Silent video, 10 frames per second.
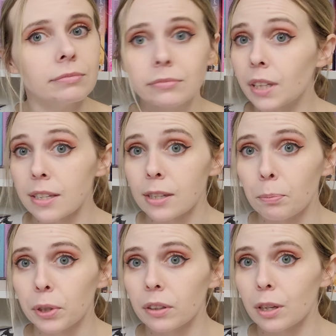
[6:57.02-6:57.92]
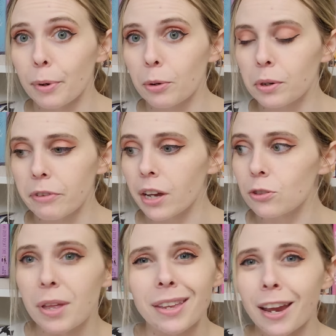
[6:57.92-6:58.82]
is completely about
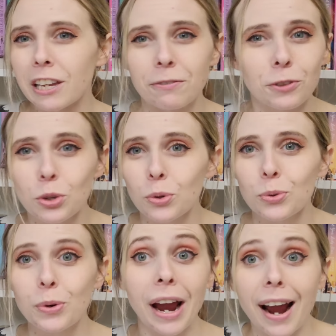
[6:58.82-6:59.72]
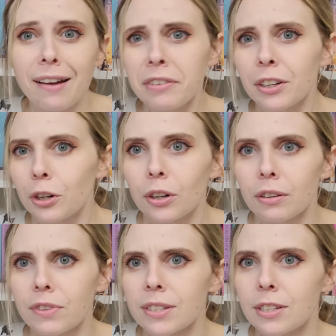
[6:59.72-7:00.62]
revenge. If you haven't heard
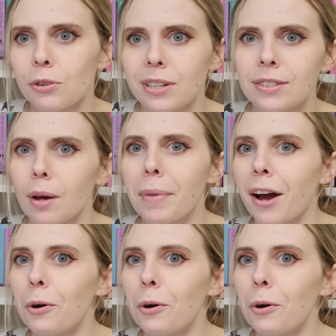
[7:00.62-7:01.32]
of this series somehow,